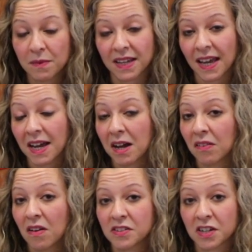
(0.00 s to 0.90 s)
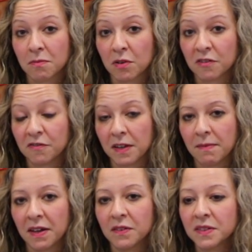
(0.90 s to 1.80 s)
We get a larger number of
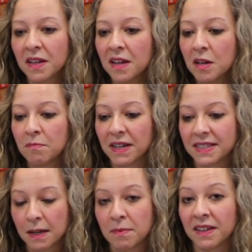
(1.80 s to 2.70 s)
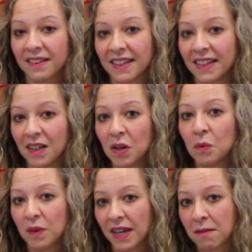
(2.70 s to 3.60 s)
females, but typically
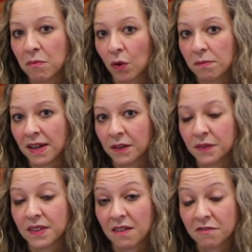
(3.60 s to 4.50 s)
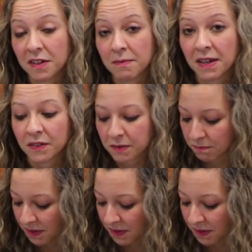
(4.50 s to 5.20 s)
we get more males than females.